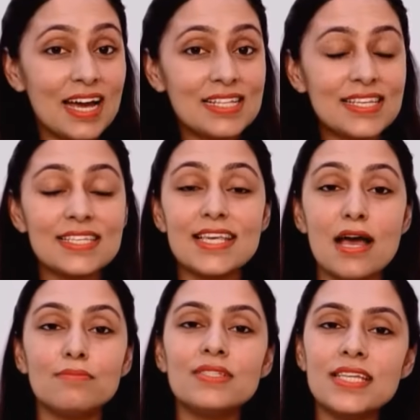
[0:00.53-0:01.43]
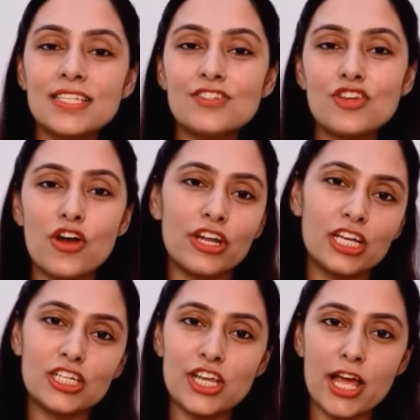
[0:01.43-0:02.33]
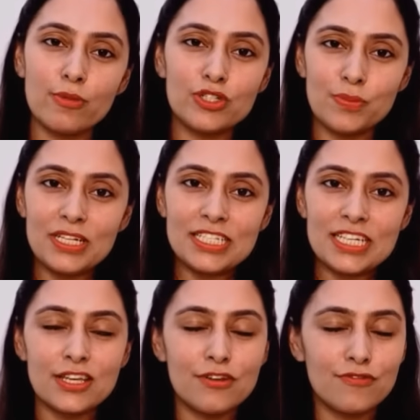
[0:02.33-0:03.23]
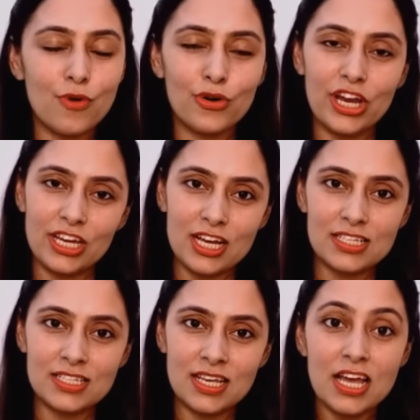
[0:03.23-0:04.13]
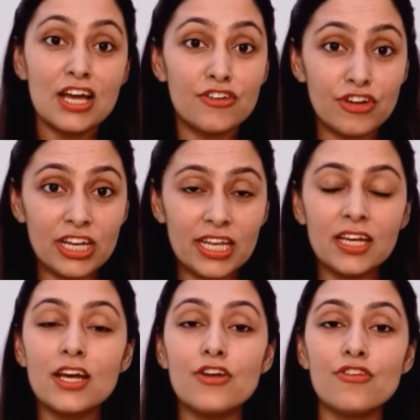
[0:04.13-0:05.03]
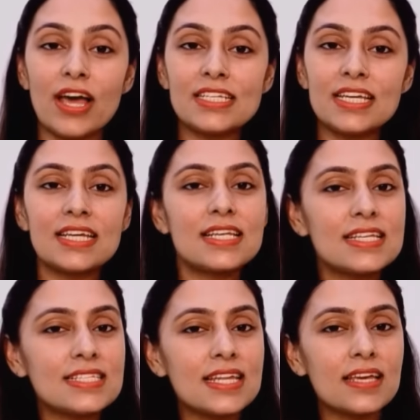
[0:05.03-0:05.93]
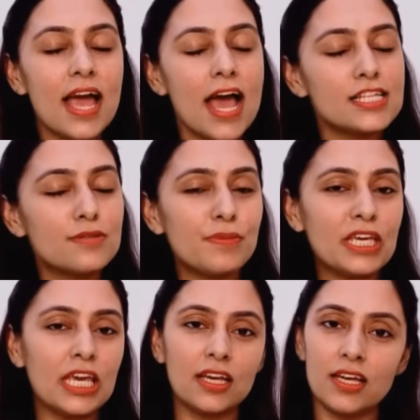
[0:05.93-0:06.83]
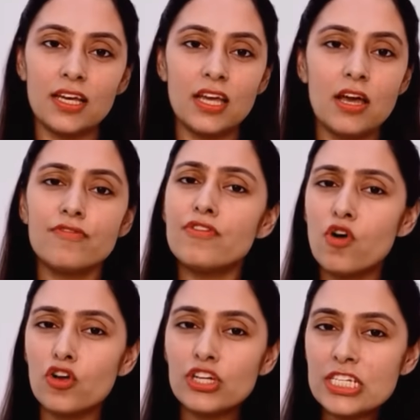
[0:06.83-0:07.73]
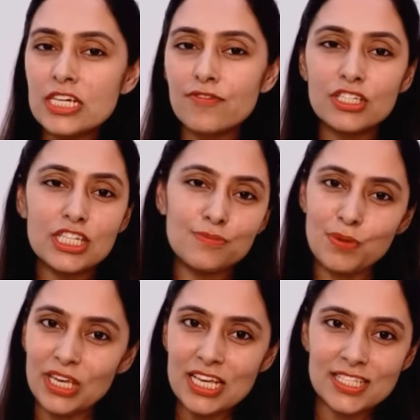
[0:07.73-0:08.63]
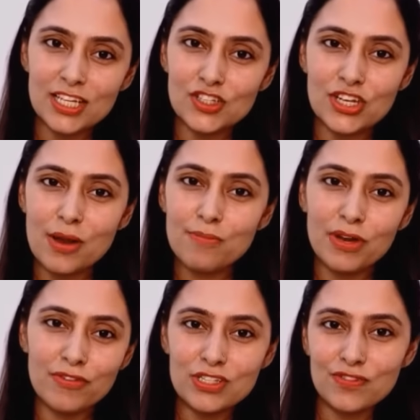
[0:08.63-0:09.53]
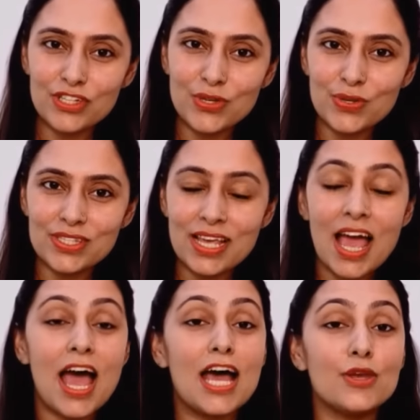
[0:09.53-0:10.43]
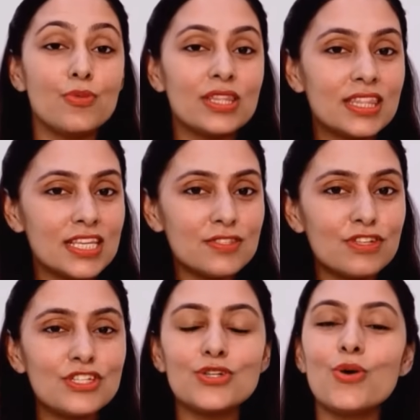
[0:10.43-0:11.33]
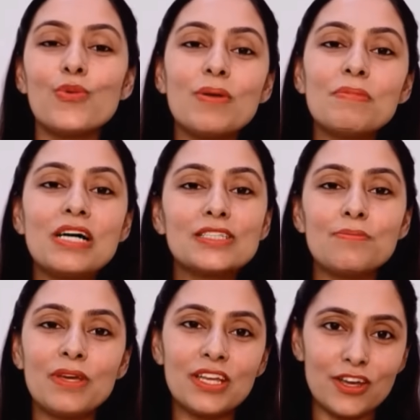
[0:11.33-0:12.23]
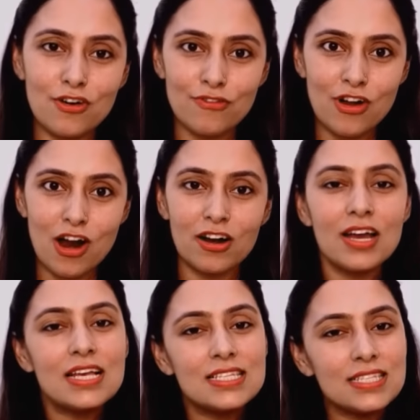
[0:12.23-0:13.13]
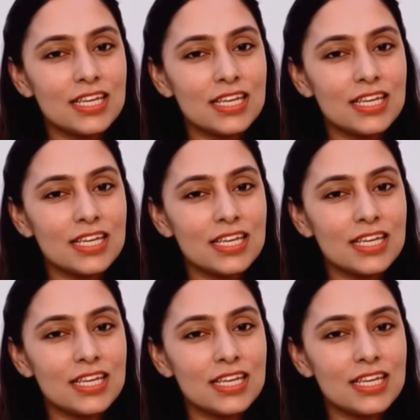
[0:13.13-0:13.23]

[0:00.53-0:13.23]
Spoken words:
The IELTS exam tests your English language abilities in 4 areas: reading, writing, listening, and speaking. We've already covered the speaking section in our previous videos, and with this video, we mark the beginning of our